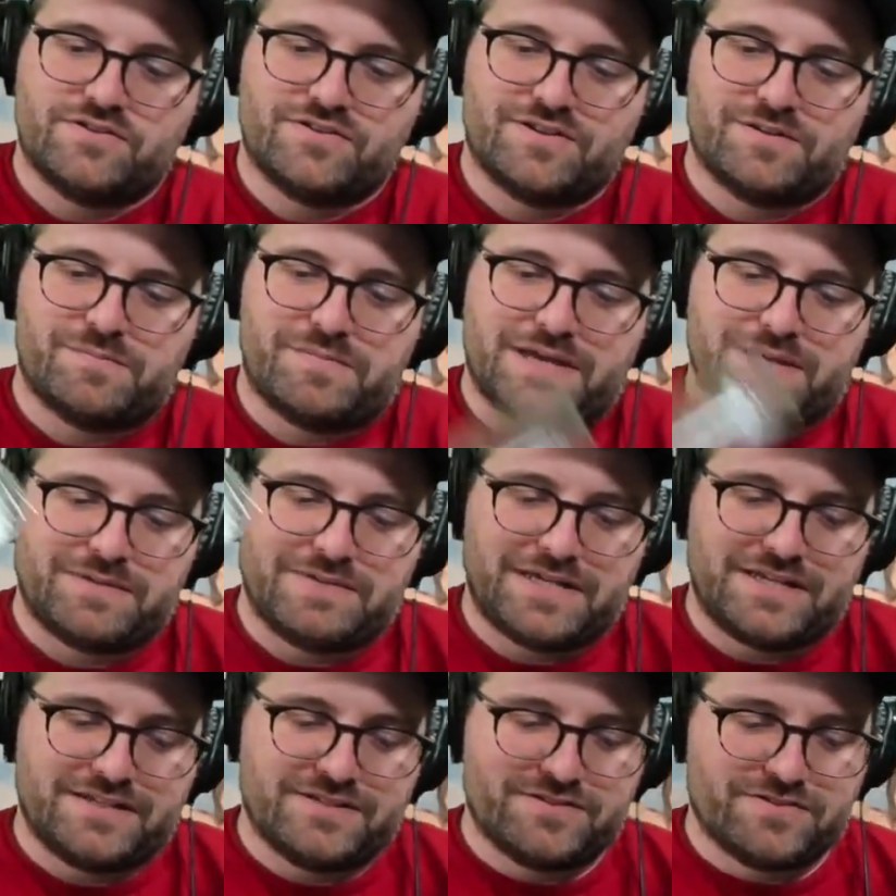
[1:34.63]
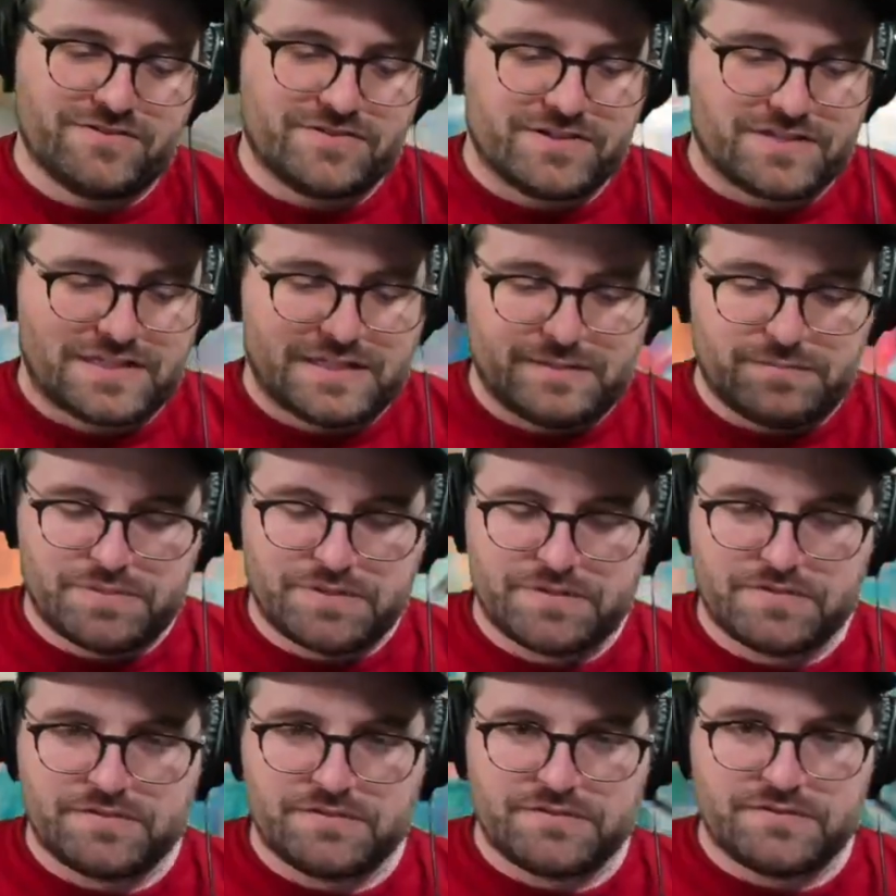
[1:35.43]
to make me insert a clip?
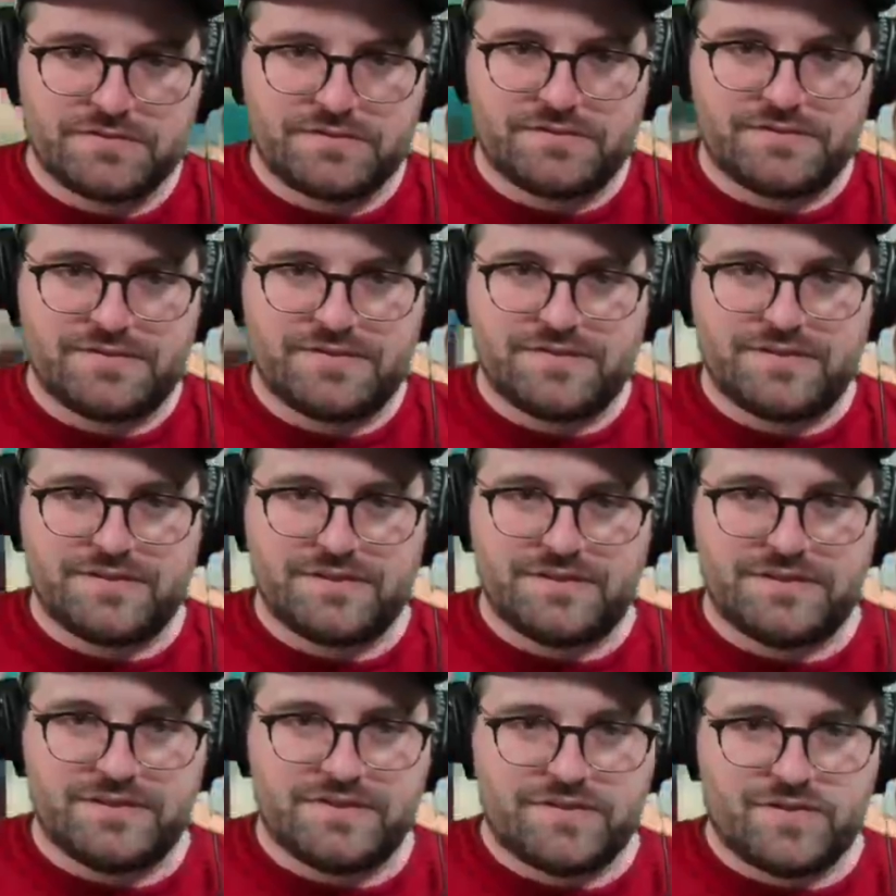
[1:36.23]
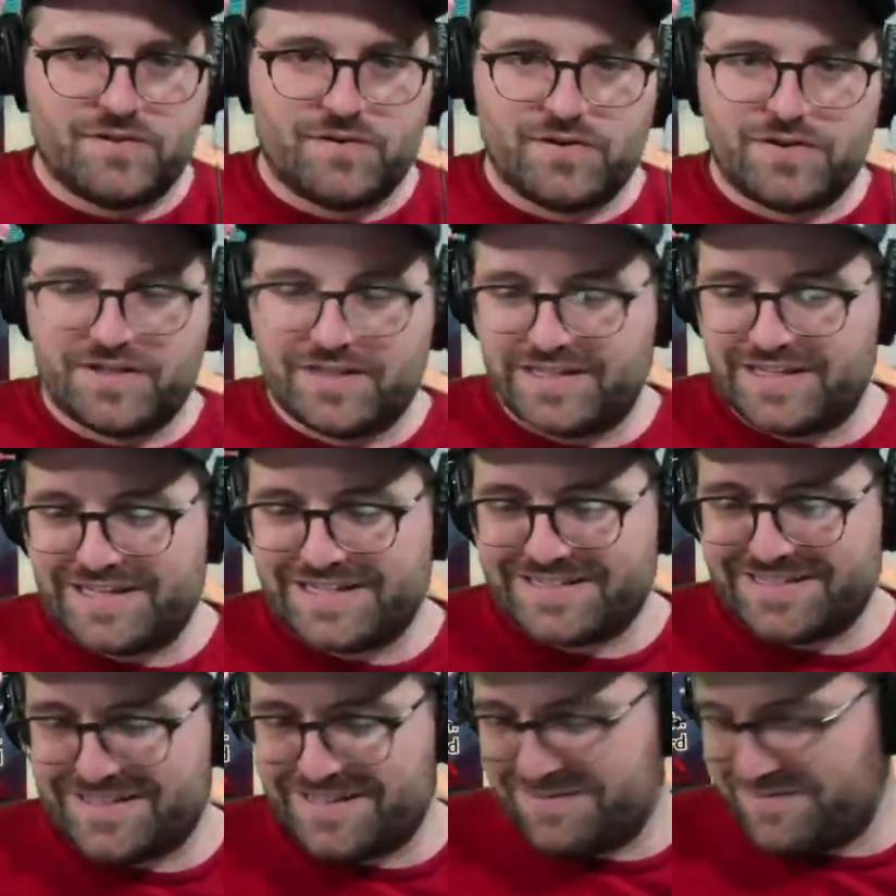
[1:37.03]
Or a link
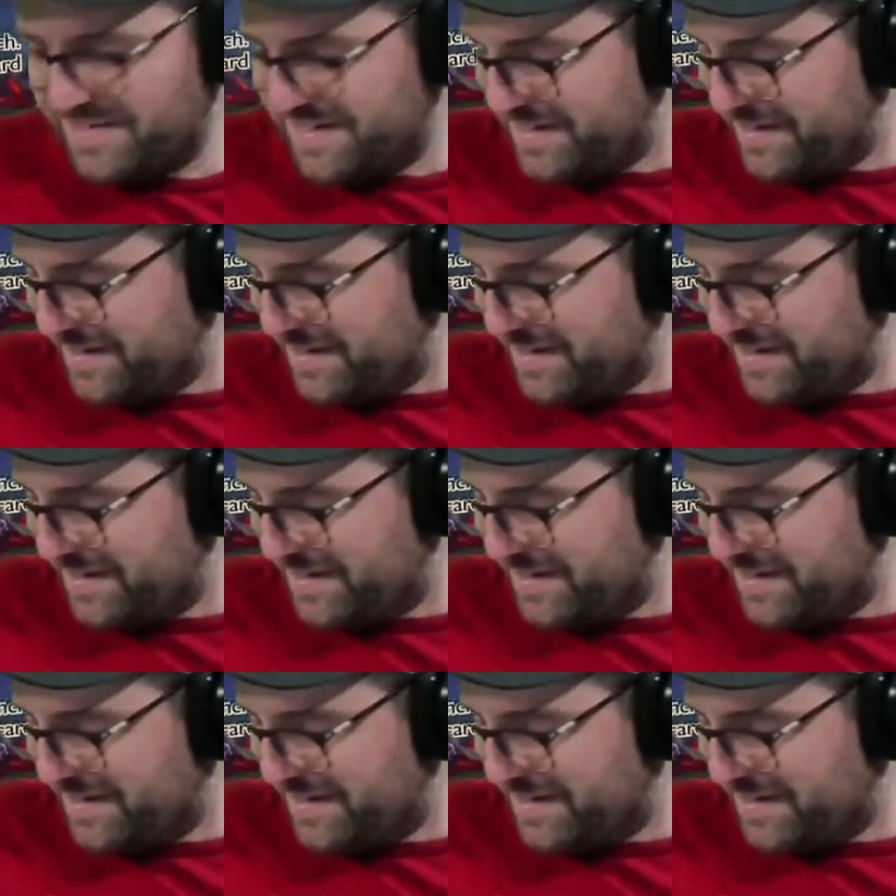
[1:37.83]
to the video? I know